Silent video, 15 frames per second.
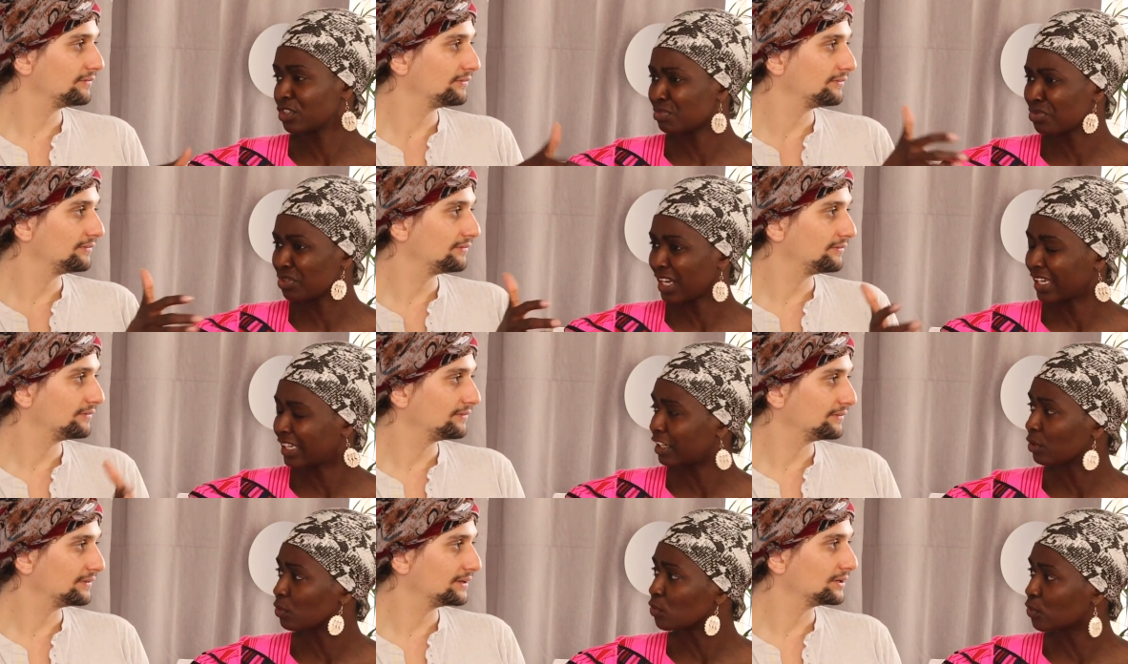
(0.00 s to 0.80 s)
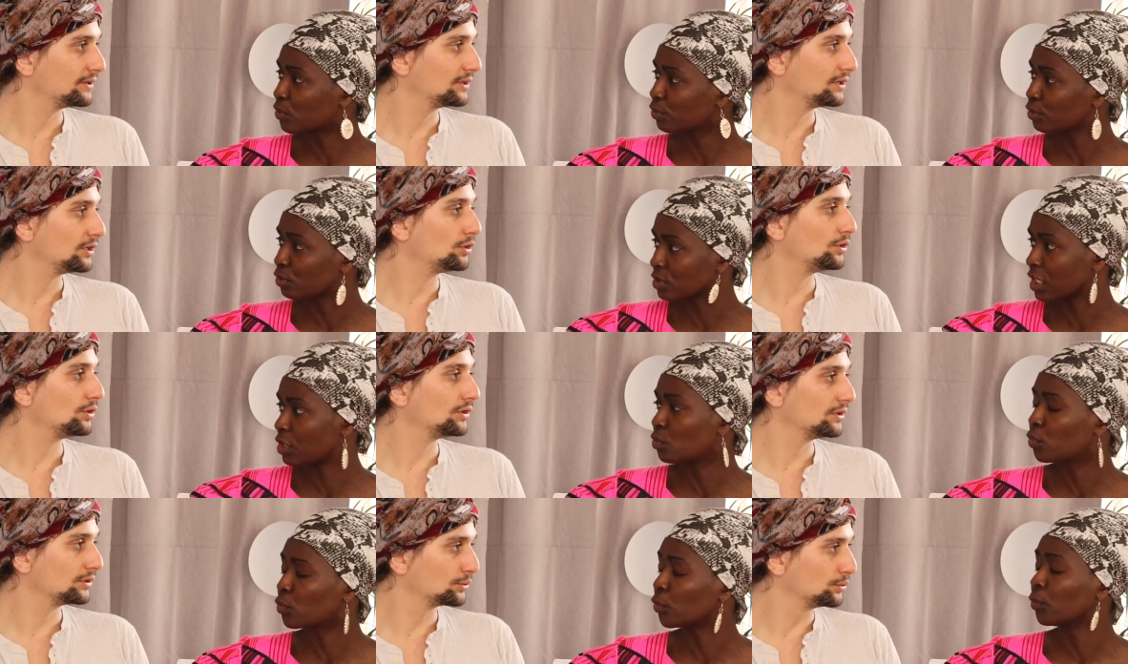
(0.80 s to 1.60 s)
Speaker 1: It's more like in a cuckoo. You say
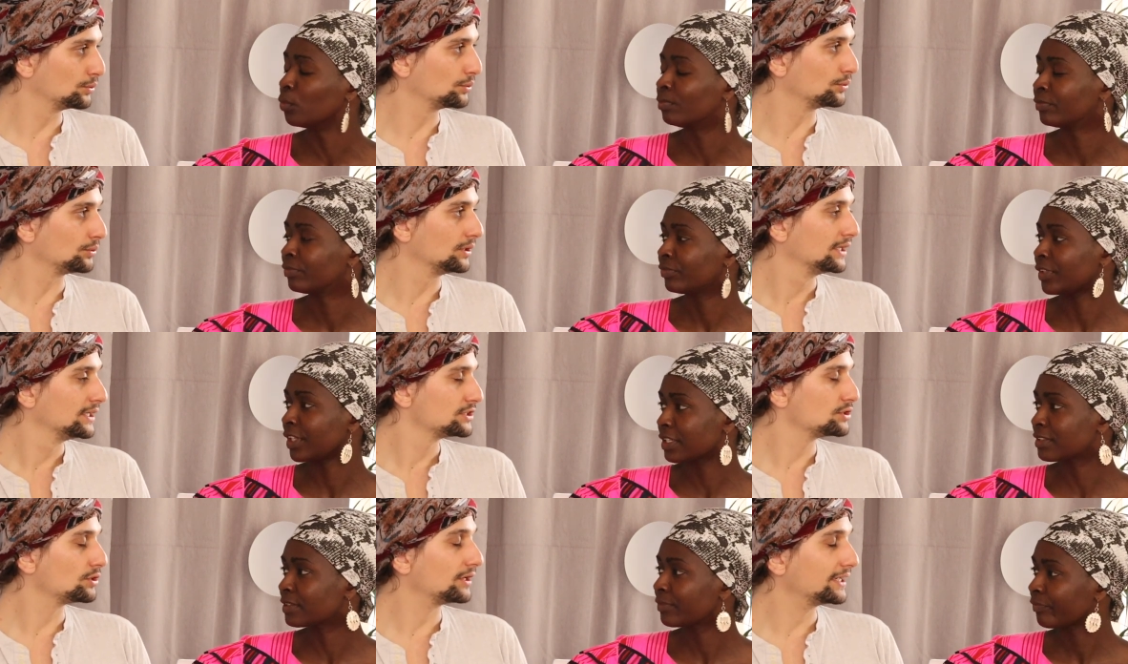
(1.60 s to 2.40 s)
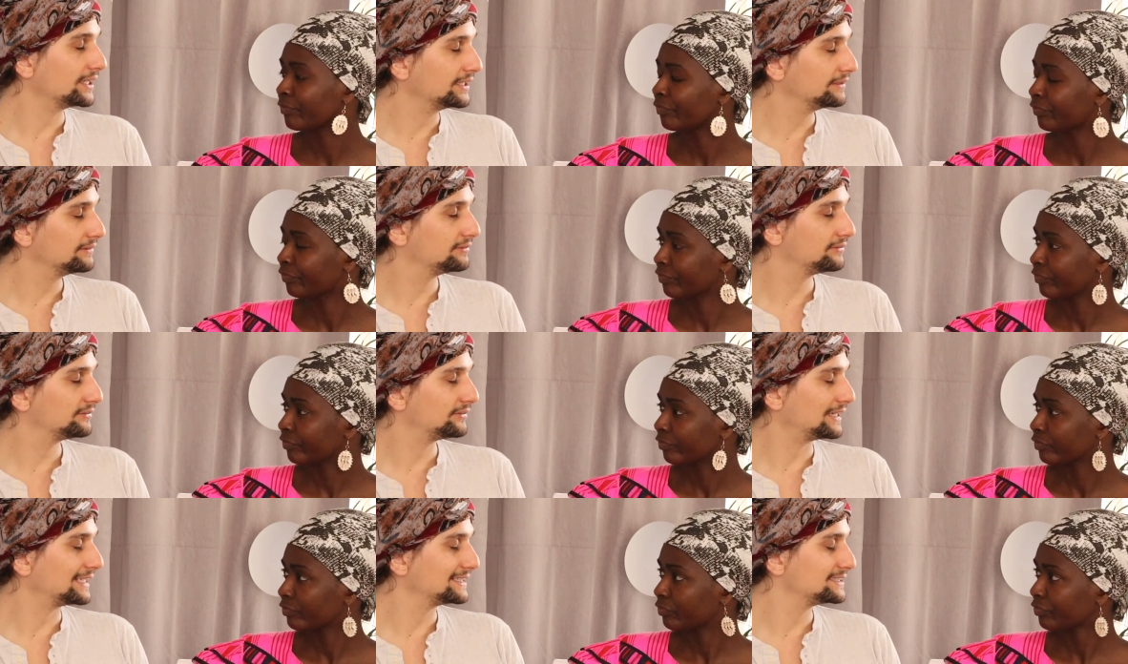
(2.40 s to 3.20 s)
cuckoo. Cuckoo. Yes. So
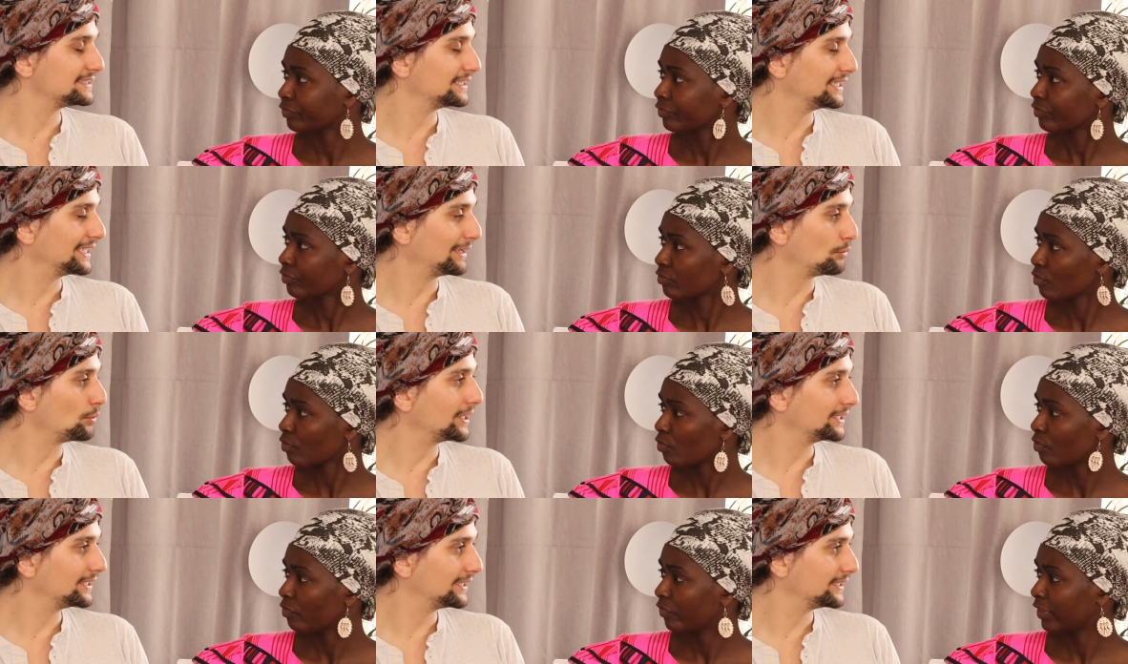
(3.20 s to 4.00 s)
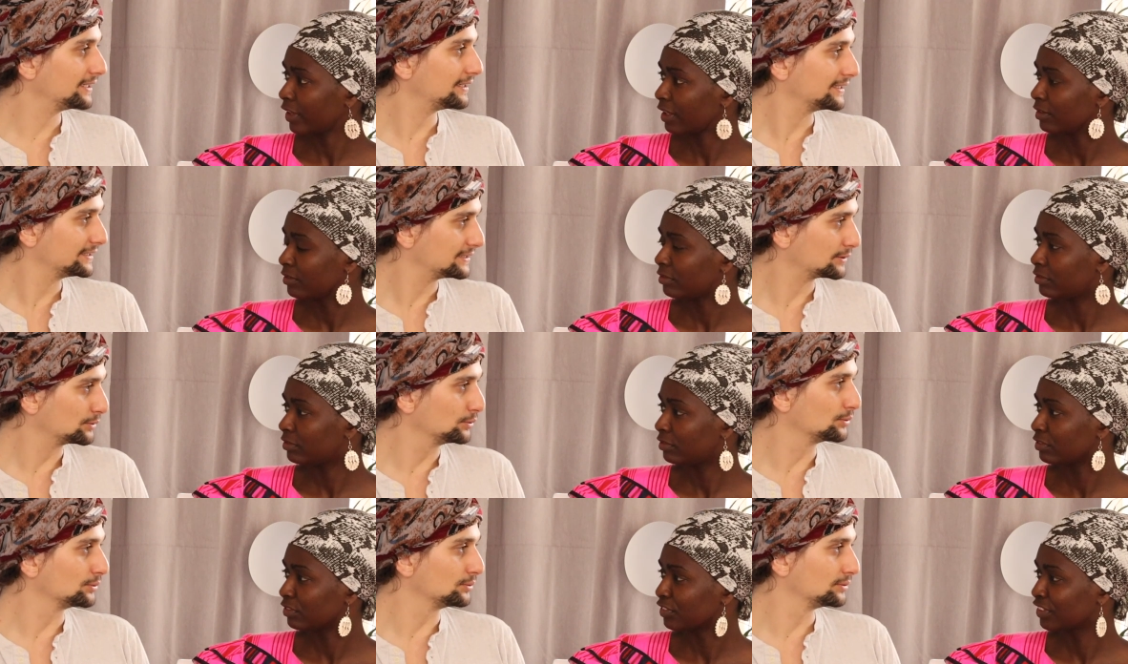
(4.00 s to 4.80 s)
Speaker 2: if I see white hair, it's a
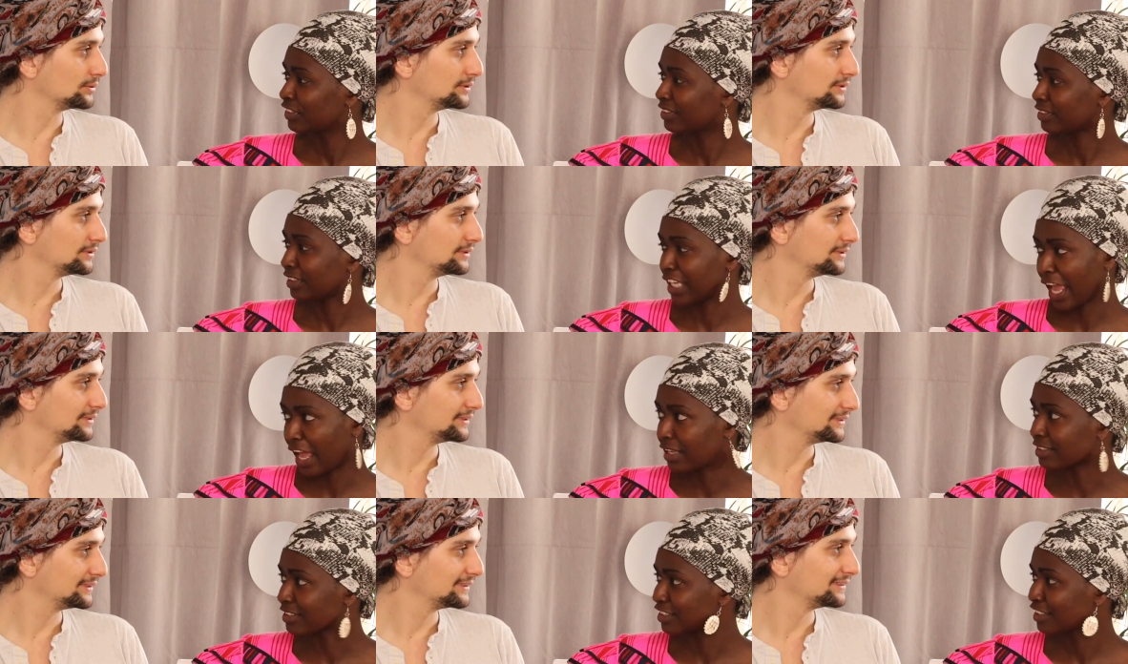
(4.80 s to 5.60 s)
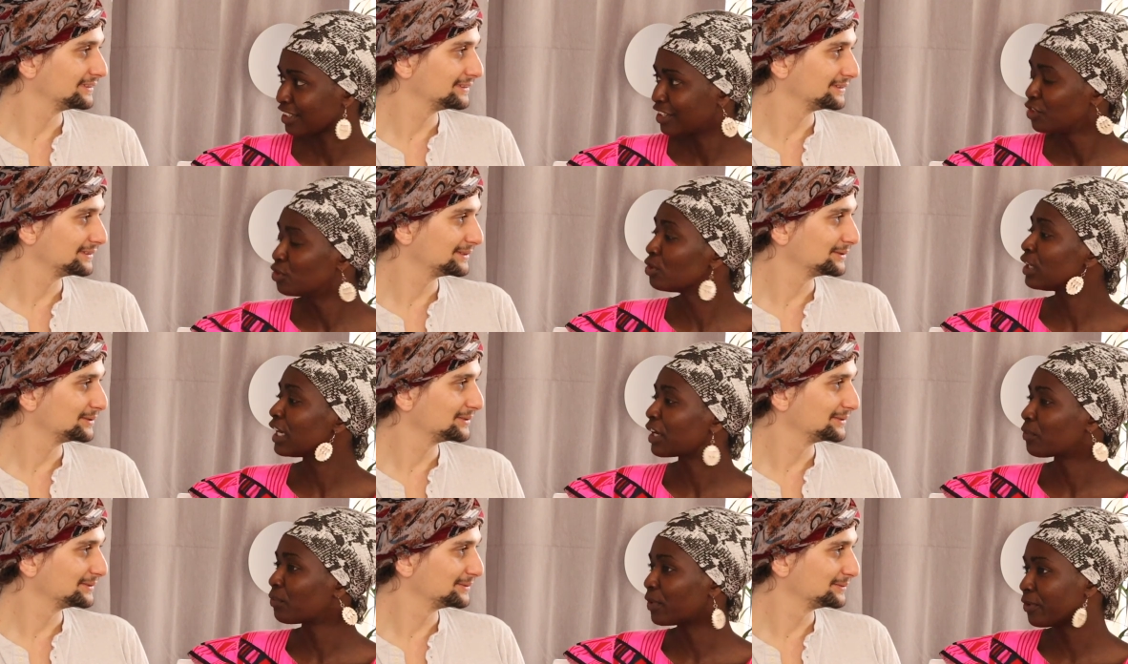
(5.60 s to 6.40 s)
cuckoo.
Speaker 1: Yes. You know,
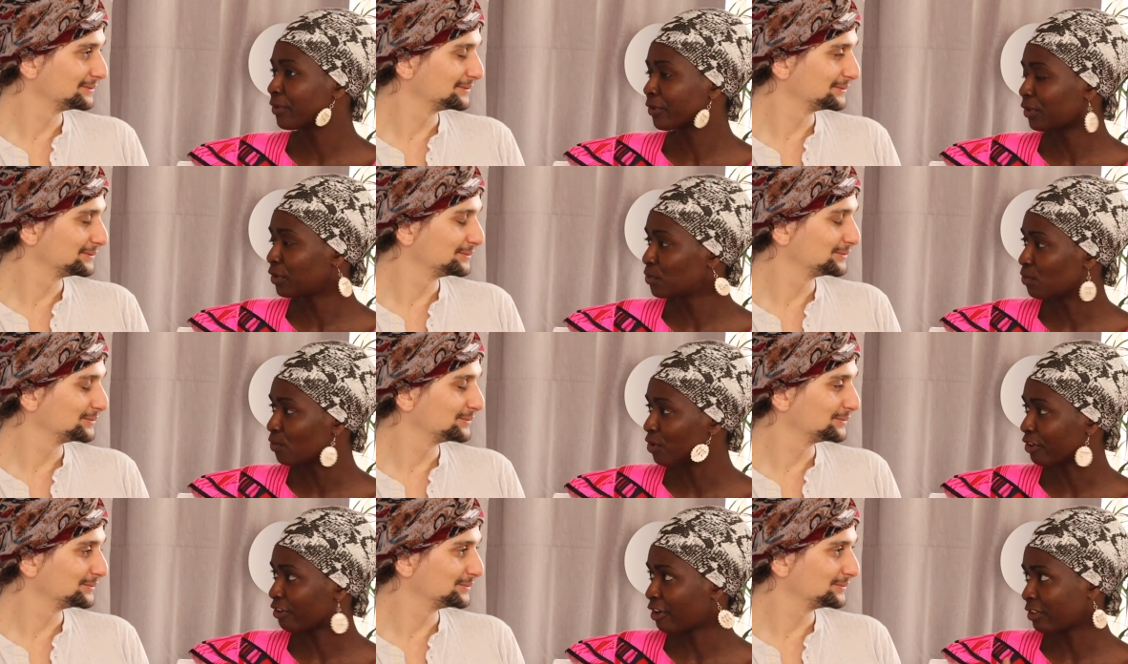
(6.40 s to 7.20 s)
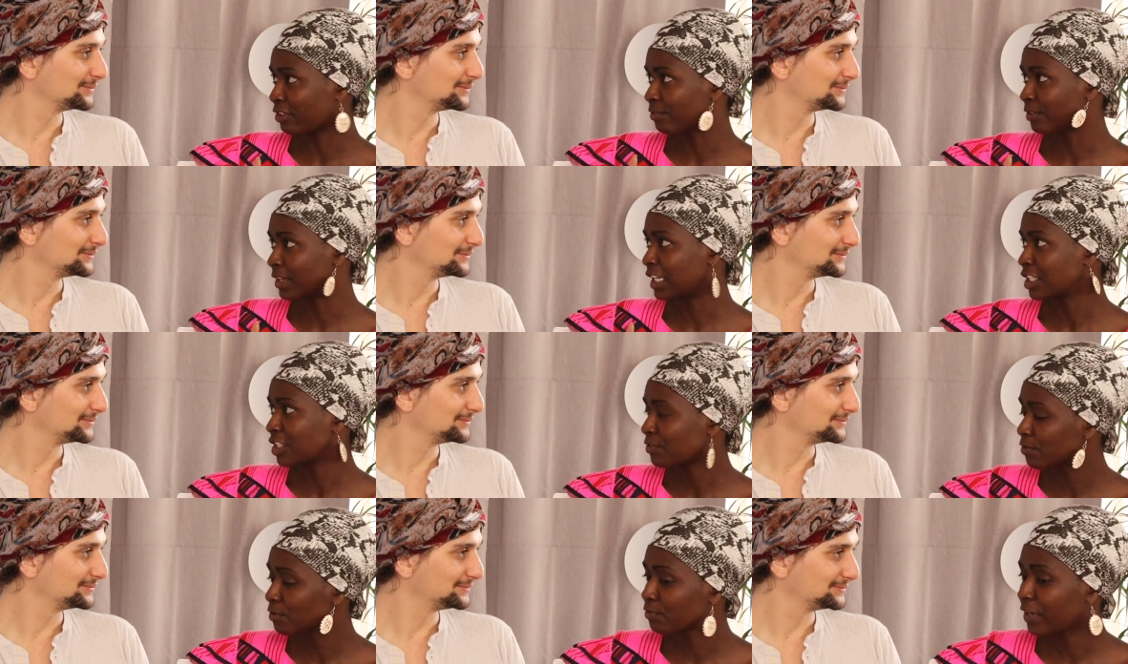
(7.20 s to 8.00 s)
like when you're going to walk around the village,
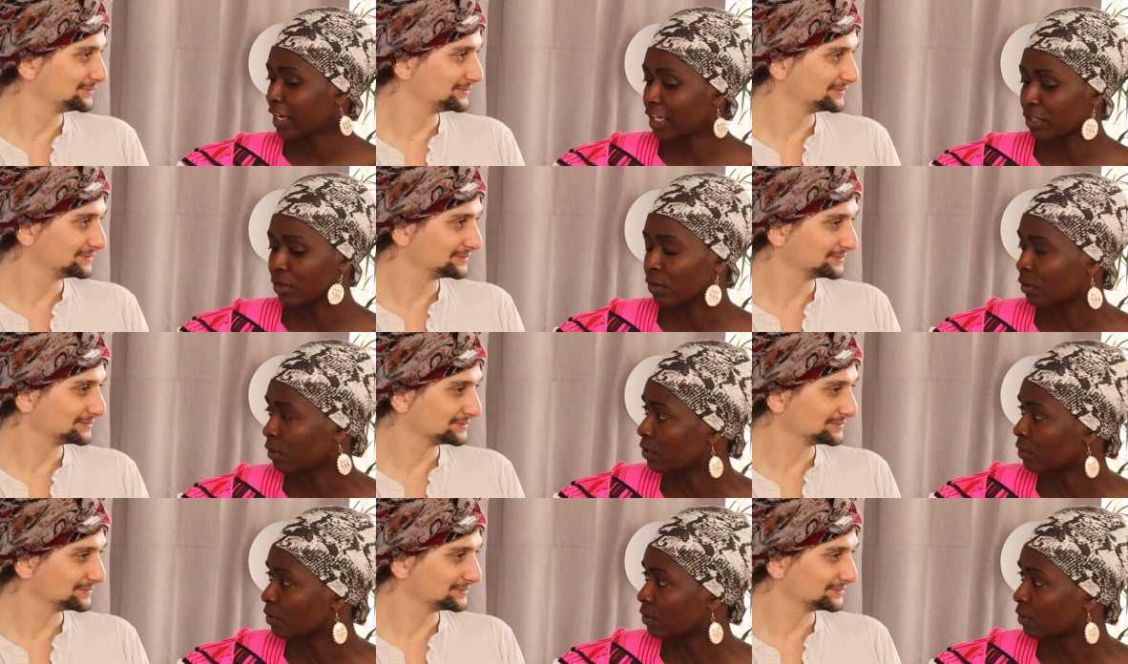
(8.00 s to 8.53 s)
if you find an